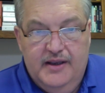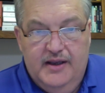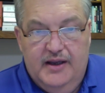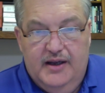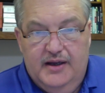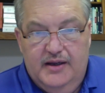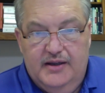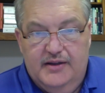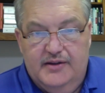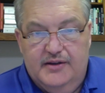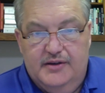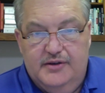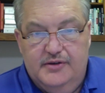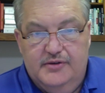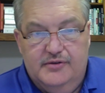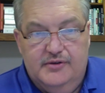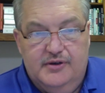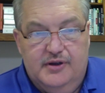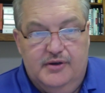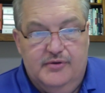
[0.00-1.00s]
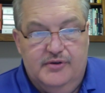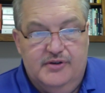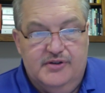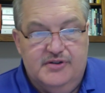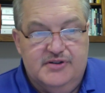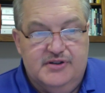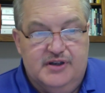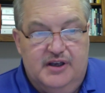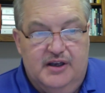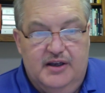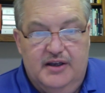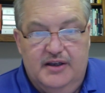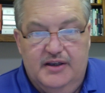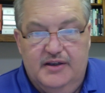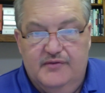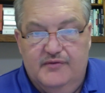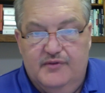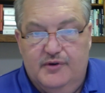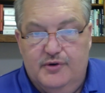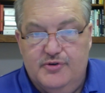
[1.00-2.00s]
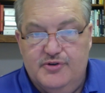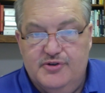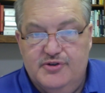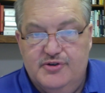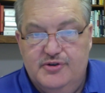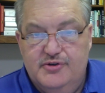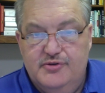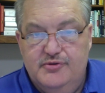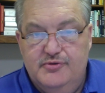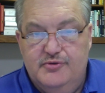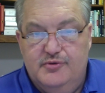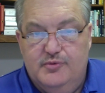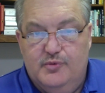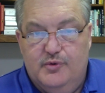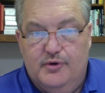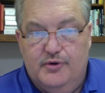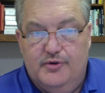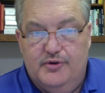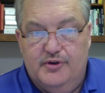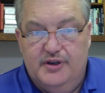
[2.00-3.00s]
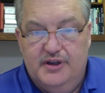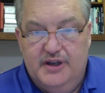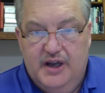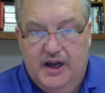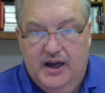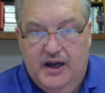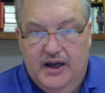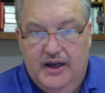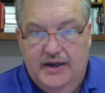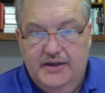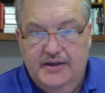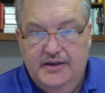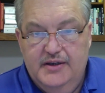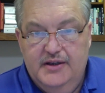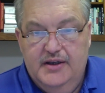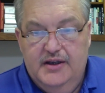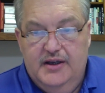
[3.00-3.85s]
Then you'll notice in verse 2 the word God,